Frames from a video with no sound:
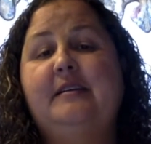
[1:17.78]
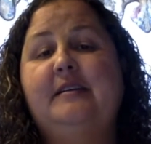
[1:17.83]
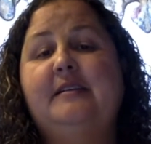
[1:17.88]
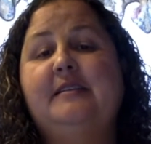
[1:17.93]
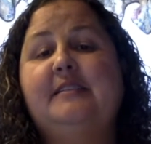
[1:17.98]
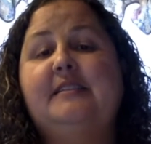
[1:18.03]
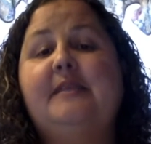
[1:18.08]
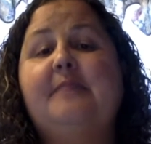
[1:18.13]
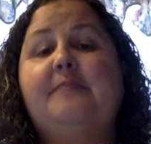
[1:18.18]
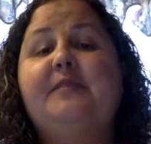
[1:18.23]

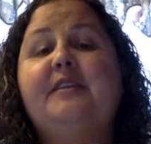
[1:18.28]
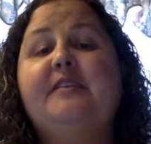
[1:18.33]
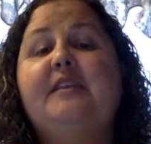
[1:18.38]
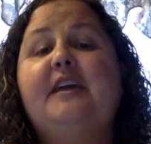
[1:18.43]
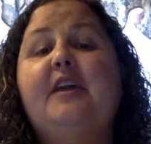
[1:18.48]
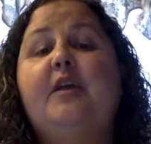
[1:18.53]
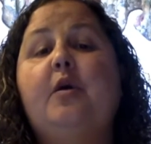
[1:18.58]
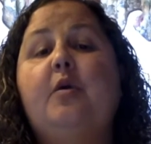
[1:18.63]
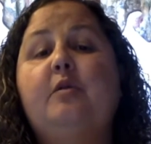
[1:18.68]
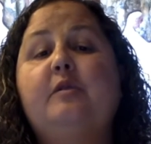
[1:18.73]
something
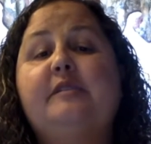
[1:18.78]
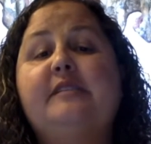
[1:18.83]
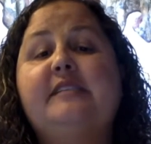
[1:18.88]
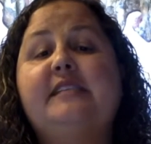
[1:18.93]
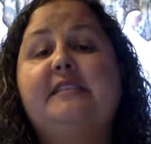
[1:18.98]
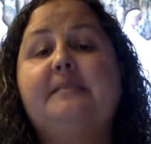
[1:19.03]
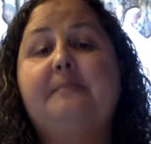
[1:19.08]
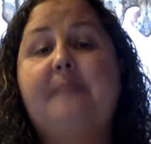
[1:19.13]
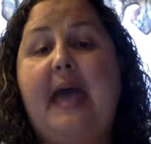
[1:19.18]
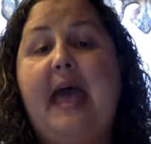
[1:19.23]
that holds
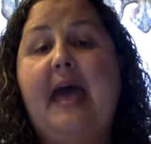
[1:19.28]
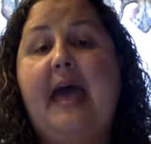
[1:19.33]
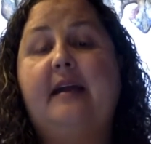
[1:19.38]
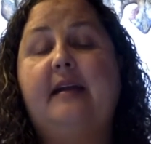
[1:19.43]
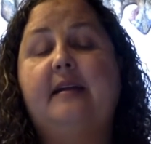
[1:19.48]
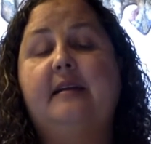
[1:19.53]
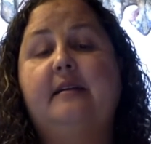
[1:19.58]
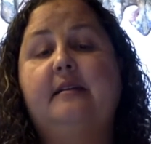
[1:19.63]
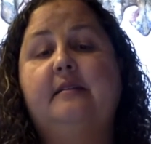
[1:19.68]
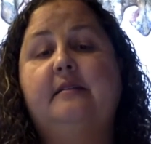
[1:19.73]
us
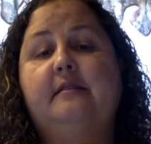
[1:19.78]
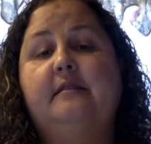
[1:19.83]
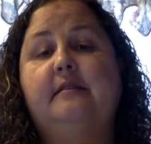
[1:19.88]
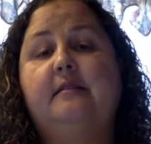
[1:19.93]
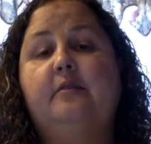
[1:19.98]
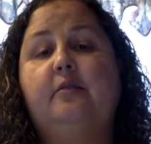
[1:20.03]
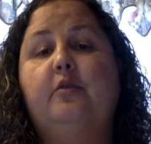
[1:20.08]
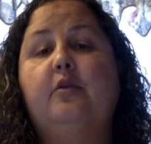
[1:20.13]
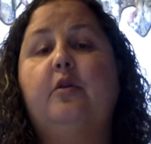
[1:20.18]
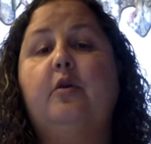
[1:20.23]
back
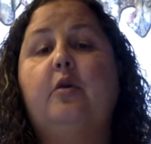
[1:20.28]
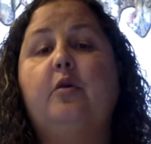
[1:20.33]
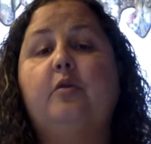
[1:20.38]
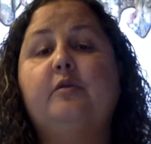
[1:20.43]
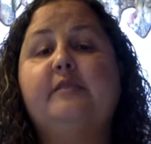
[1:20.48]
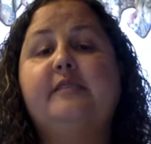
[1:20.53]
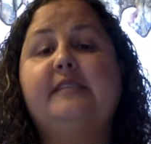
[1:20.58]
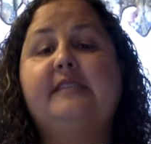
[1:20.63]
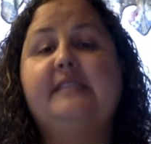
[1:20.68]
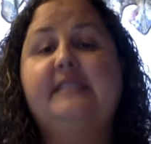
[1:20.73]
or
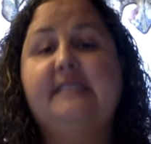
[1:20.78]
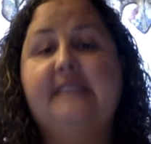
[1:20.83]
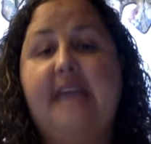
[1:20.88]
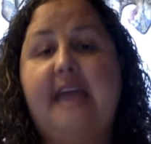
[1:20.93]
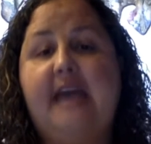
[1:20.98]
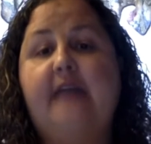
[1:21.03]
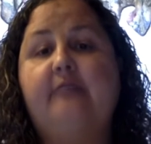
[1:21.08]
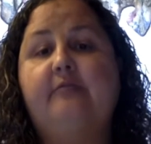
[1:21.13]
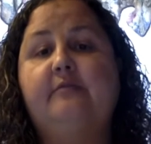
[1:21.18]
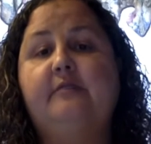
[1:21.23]
holds us
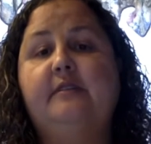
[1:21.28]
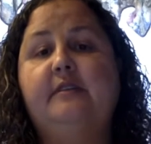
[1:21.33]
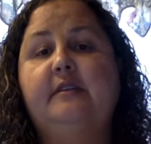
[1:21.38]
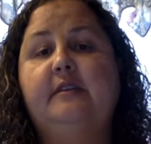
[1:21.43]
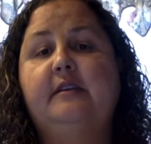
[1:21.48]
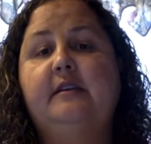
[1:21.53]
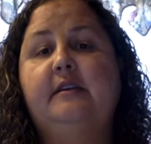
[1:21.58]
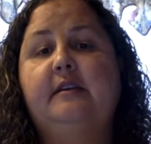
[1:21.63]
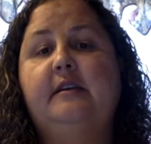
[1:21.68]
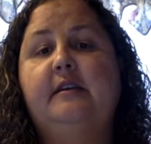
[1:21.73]
down,
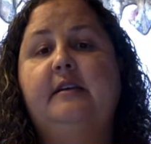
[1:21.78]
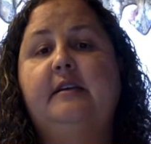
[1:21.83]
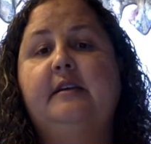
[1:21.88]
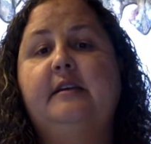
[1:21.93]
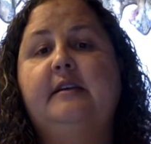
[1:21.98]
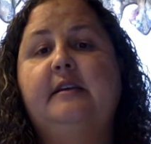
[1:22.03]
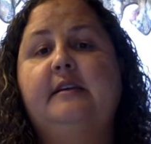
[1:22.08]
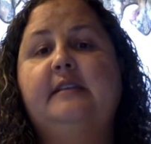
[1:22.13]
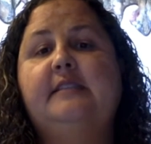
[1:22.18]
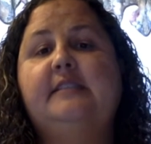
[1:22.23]

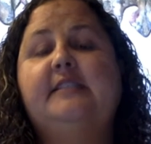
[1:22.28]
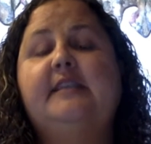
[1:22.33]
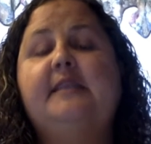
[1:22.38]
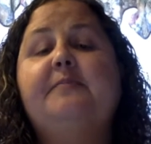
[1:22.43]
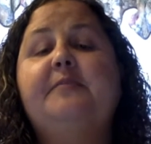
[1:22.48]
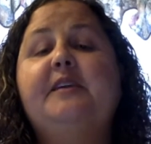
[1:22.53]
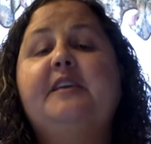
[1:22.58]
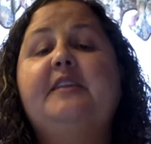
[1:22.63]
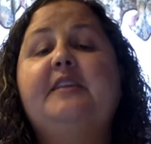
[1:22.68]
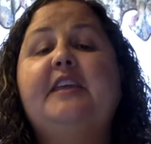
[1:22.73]

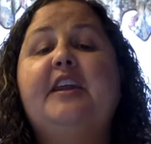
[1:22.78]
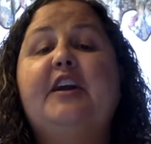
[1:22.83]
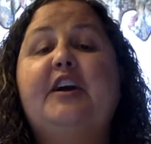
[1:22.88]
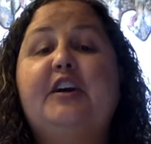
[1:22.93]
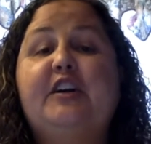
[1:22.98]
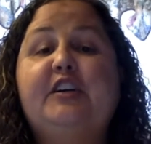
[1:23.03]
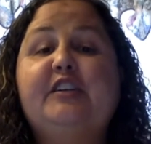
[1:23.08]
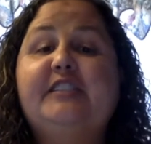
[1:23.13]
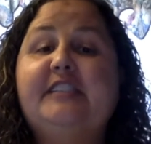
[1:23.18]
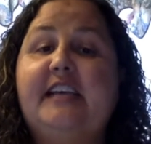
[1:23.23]
something that
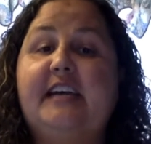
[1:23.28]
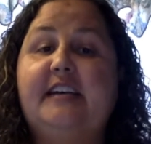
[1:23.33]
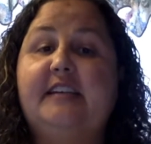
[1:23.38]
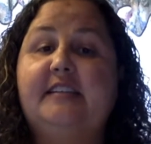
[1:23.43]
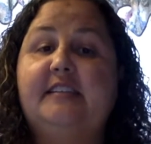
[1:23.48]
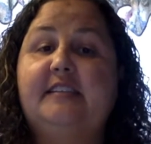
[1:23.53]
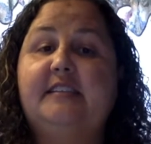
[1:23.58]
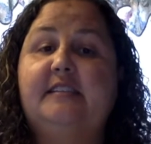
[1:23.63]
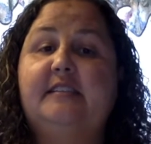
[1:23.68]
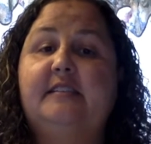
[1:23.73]
hurts
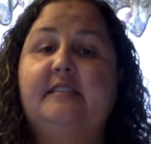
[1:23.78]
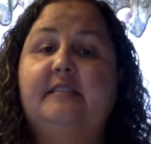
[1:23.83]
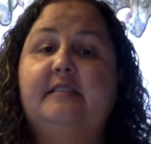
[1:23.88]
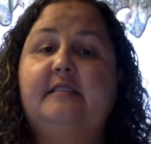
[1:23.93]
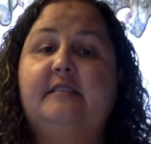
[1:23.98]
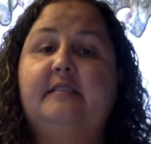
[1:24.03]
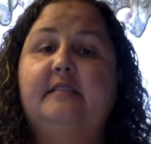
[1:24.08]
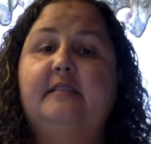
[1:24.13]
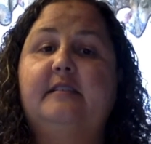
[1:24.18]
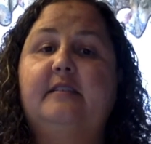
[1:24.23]
us
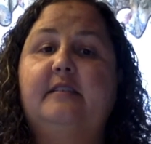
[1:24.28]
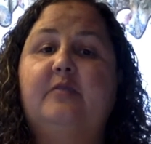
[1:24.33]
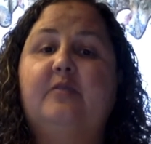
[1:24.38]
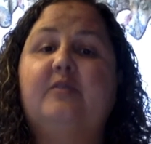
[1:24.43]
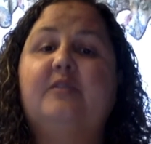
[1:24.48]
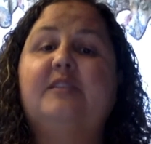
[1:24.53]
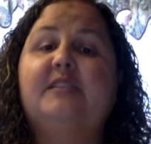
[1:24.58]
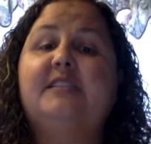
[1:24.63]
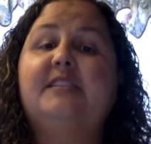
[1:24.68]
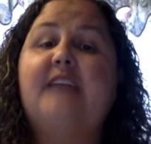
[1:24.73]

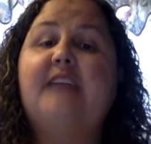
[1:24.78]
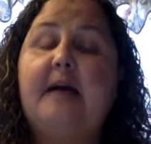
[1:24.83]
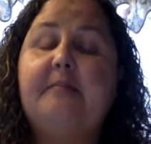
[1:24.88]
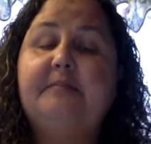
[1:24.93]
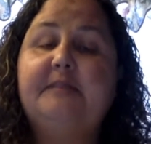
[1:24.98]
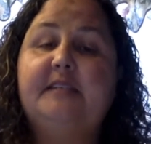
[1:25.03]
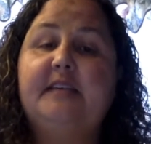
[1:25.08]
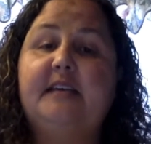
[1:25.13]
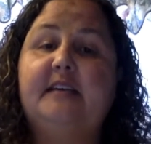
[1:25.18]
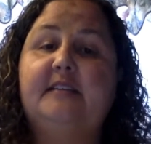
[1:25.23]
or
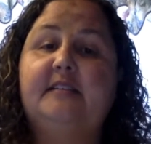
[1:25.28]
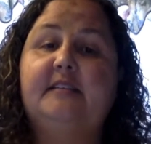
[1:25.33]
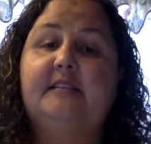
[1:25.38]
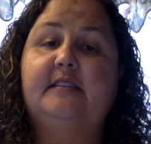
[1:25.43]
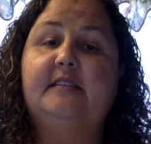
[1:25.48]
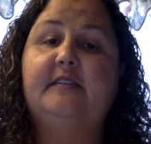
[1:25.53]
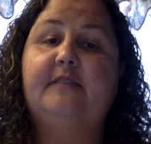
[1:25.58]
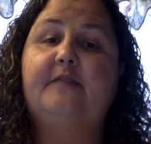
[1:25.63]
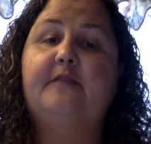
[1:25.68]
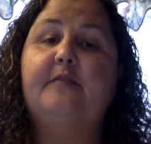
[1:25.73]
stops
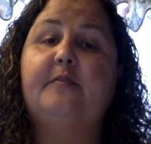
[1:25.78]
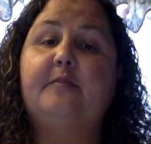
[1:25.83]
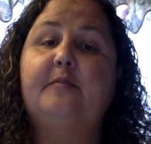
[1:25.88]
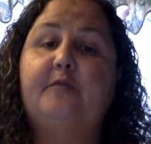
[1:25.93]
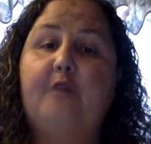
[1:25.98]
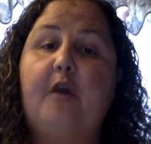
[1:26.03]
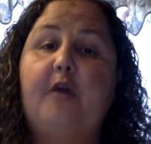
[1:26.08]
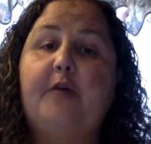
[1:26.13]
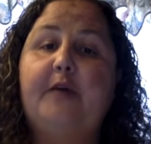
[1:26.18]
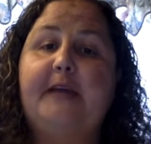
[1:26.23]
us from
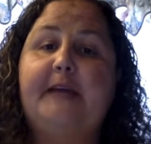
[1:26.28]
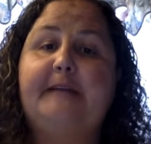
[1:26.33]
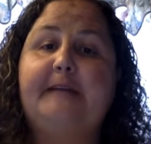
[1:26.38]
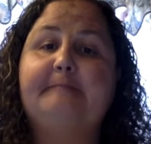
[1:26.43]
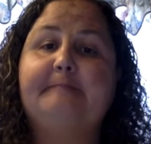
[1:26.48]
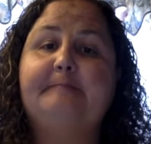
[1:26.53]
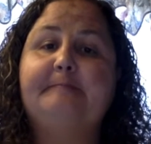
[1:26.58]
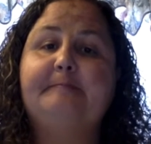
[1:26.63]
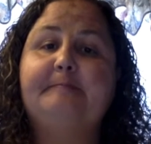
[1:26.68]
growing.